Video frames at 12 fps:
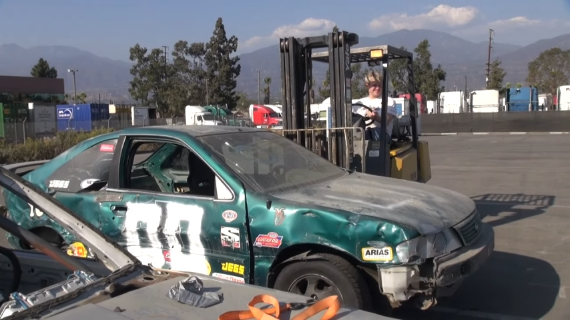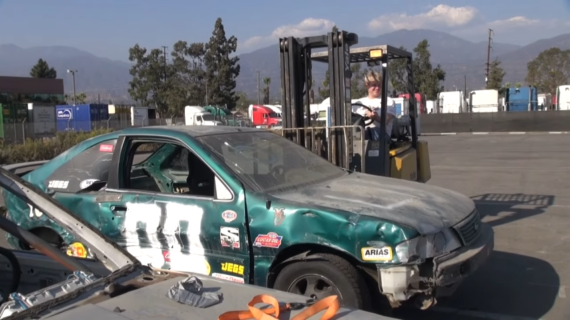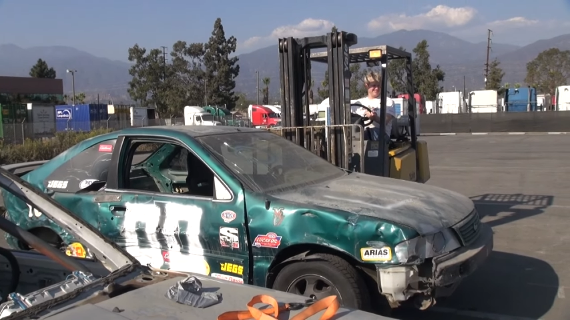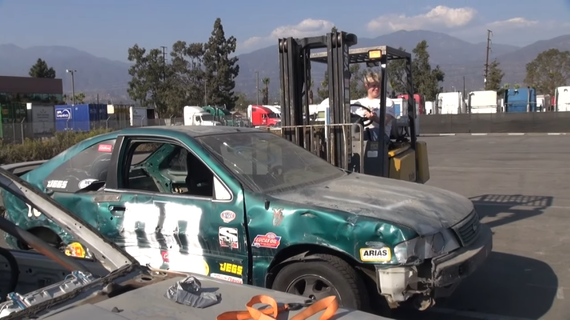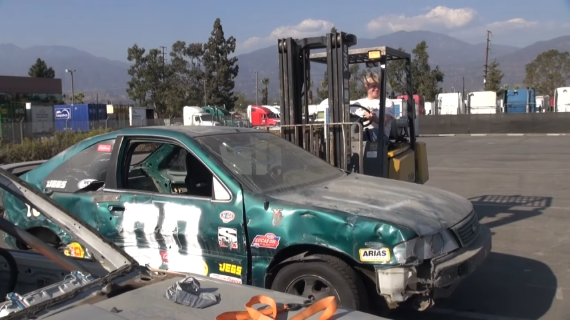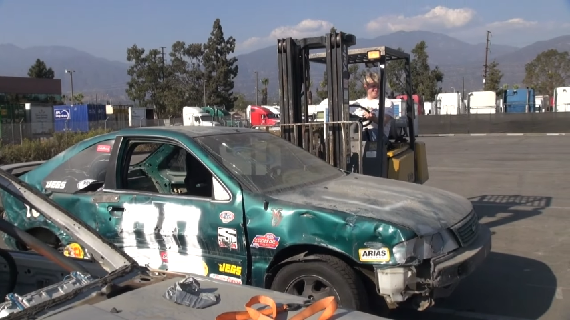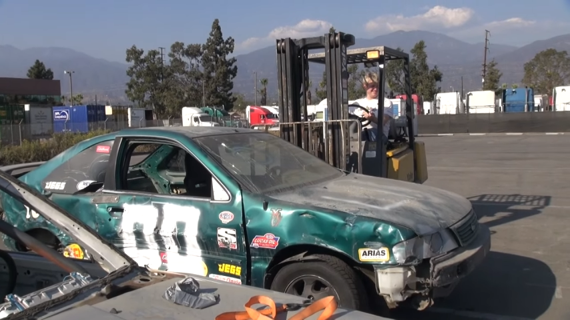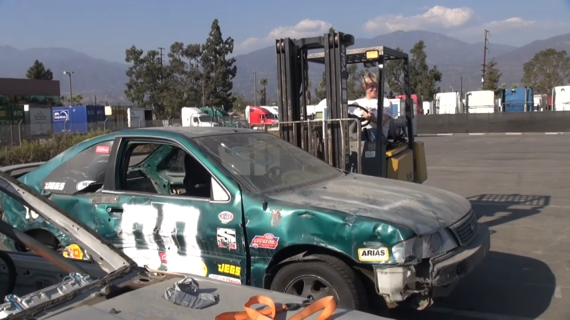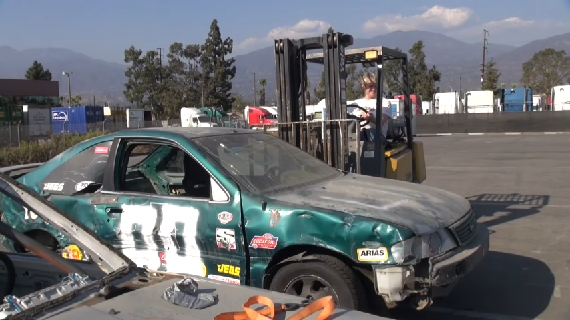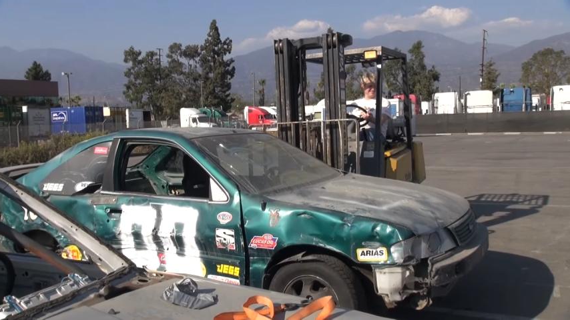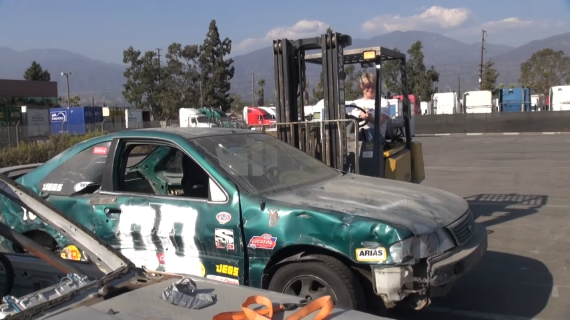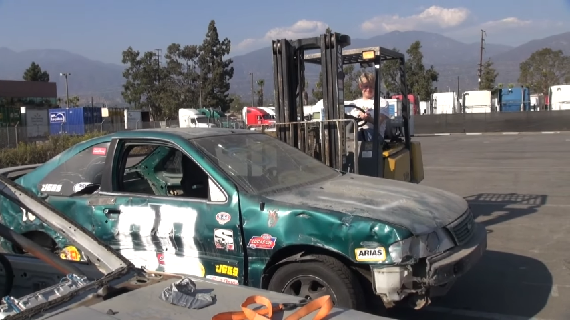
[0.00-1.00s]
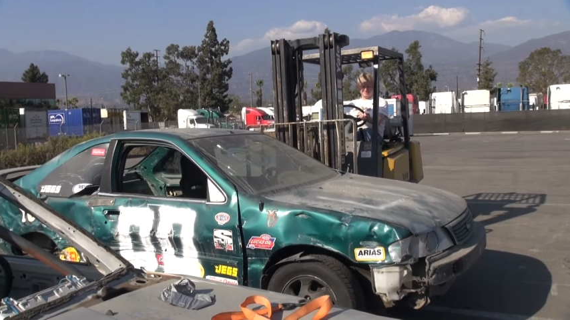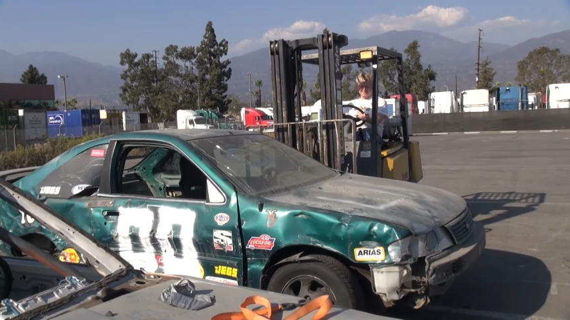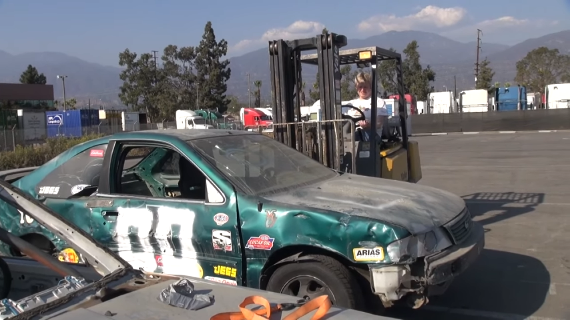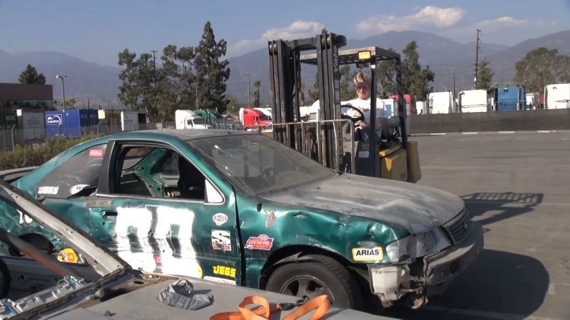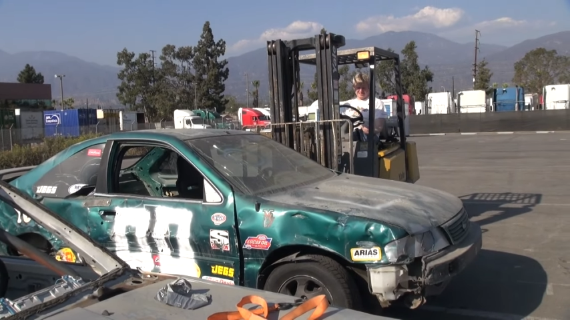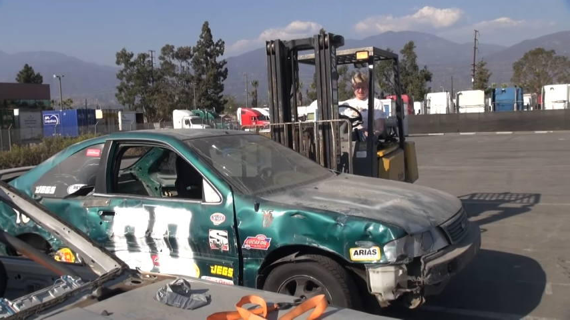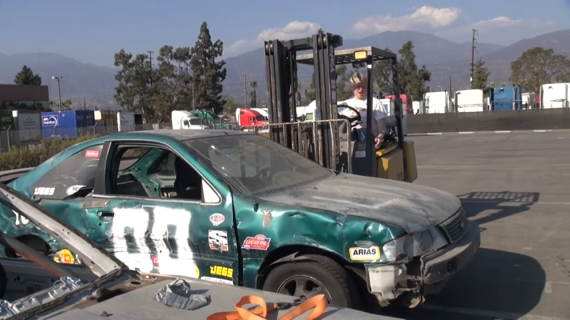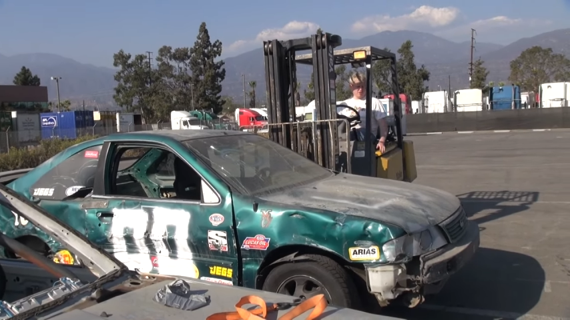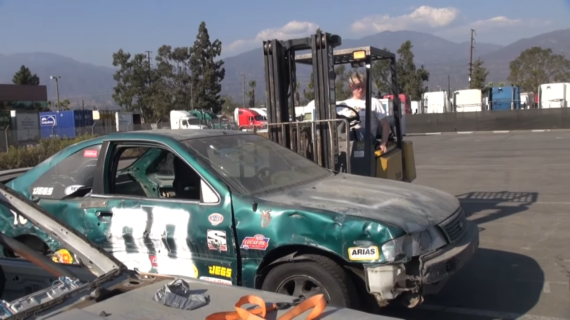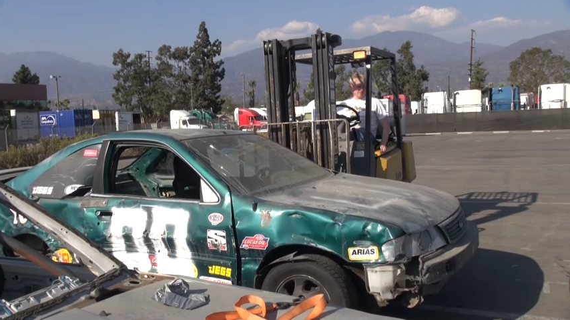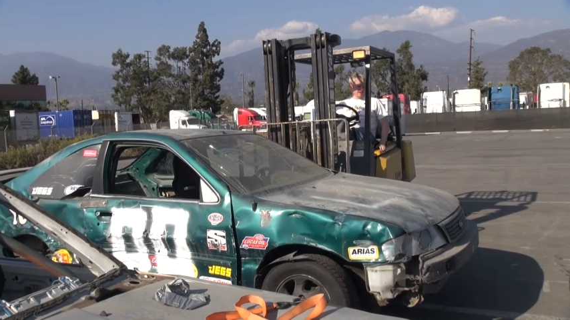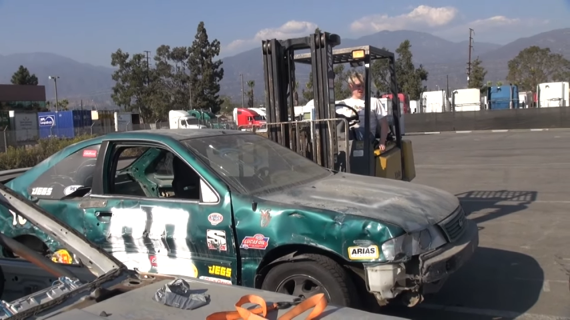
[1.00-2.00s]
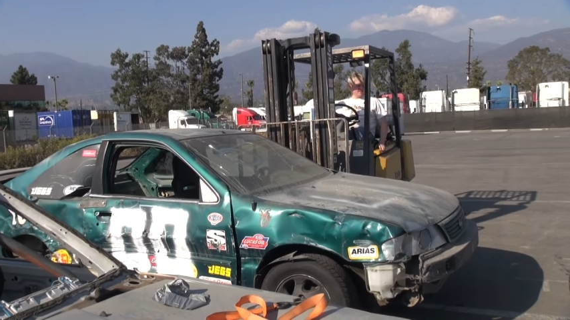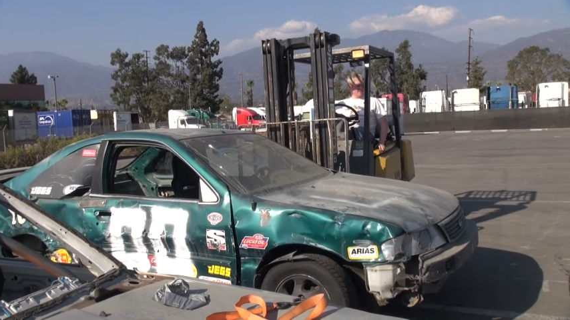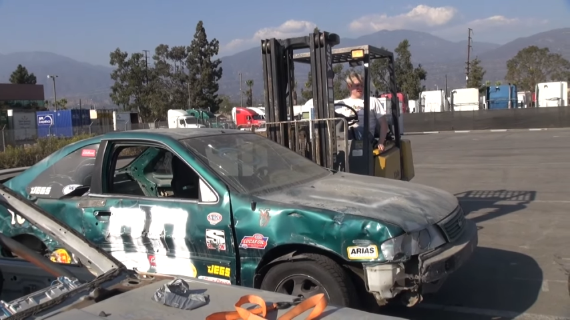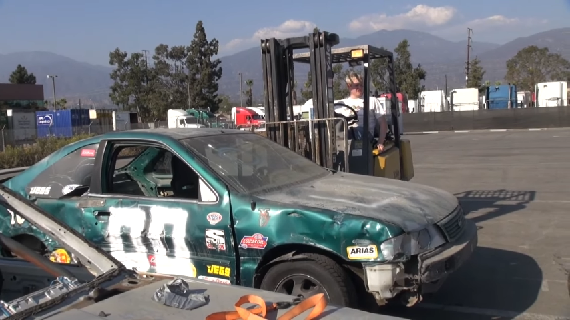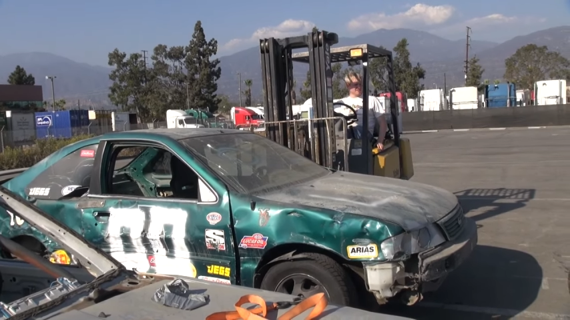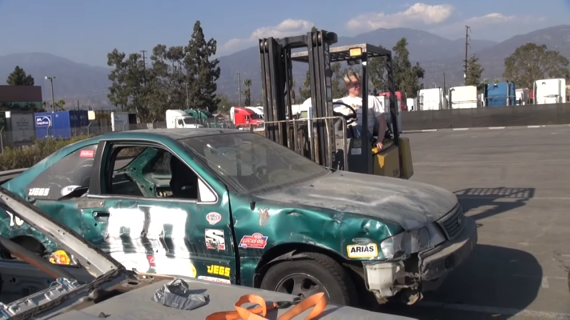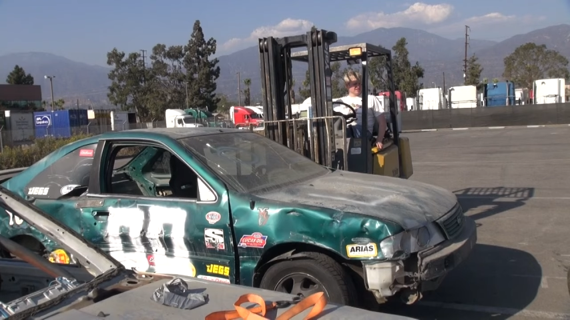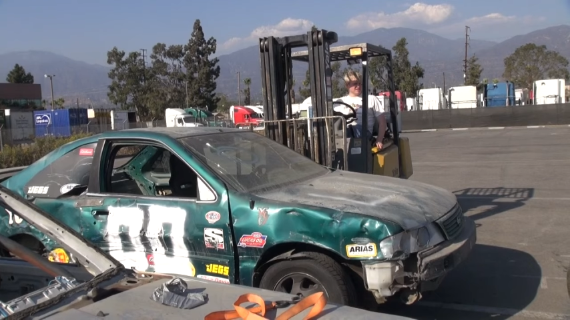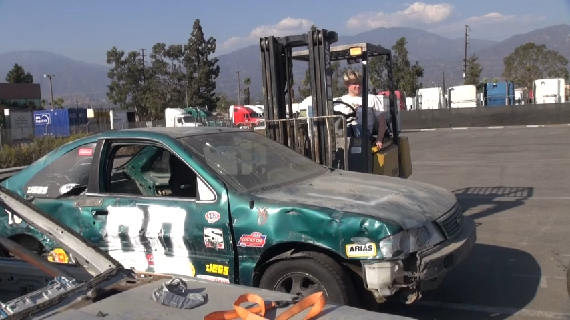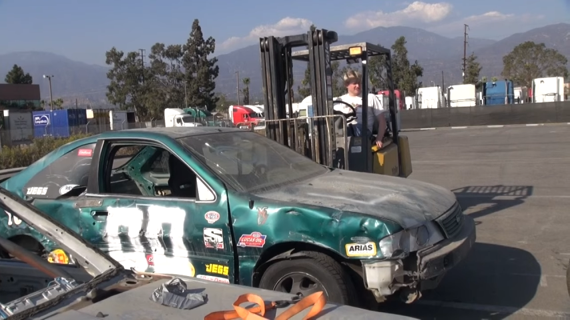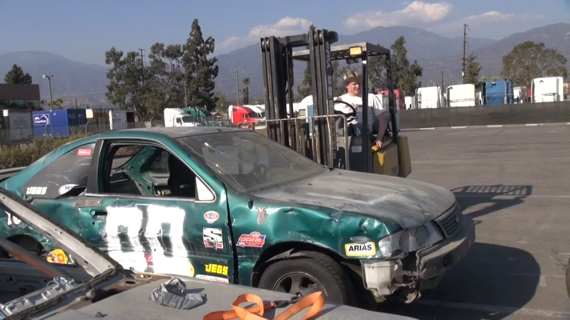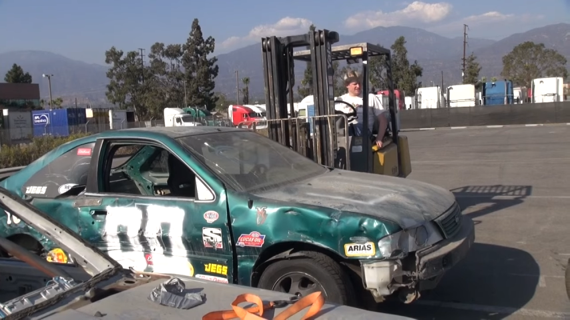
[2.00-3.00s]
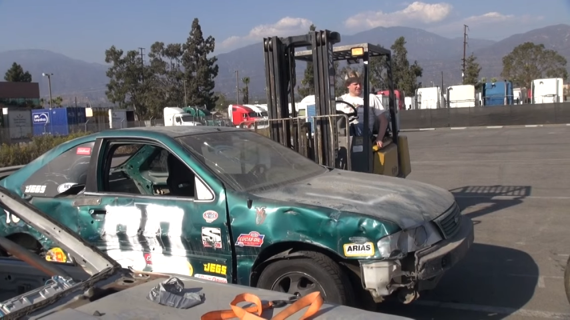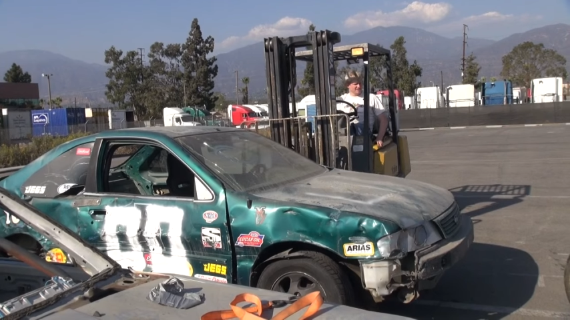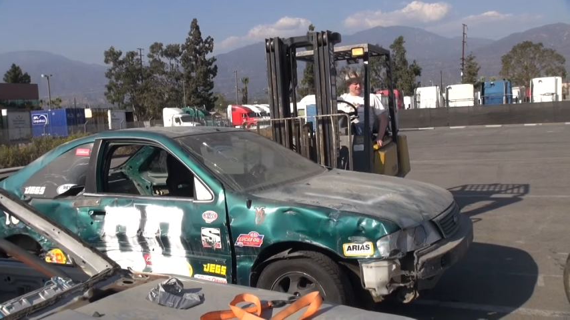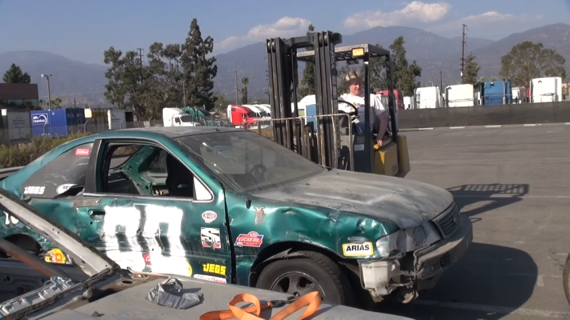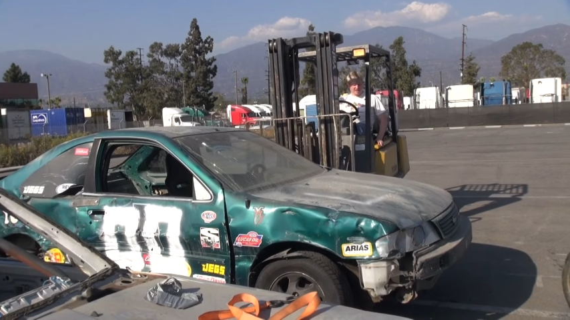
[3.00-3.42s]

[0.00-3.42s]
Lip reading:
(no speaker visible)